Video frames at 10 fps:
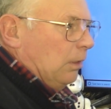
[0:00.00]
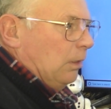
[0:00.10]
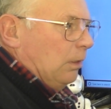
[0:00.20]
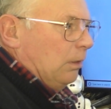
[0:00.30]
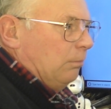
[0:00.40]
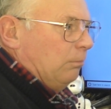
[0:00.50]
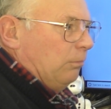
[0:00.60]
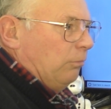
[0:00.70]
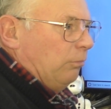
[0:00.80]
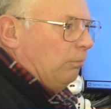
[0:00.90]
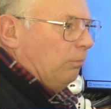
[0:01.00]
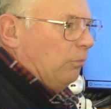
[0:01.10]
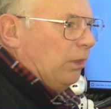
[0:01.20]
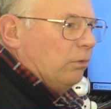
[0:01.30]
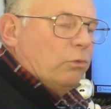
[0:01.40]
Then
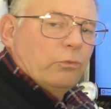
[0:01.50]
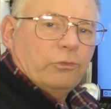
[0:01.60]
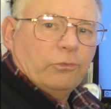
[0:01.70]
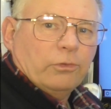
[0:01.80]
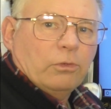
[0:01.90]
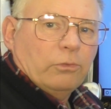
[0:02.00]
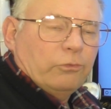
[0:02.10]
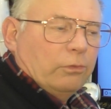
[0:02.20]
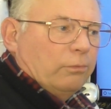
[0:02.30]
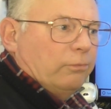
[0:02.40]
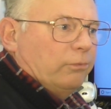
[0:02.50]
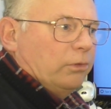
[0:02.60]
of course there's the cost of,